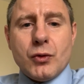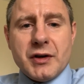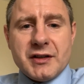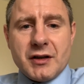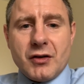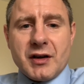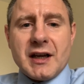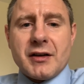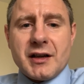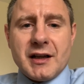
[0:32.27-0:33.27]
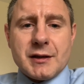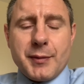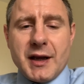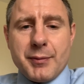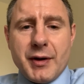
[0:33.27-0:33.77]
One is a non-calculator
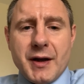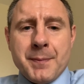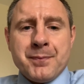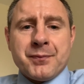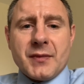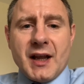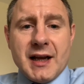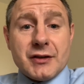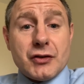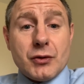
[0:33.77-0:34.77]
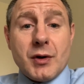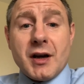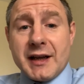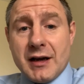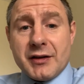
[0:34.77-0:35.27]
paper and 2 are
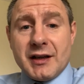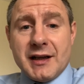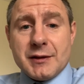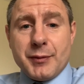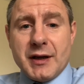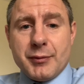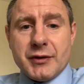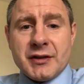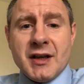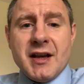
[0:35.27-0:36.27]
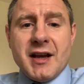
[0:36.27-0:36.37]
calculator papers.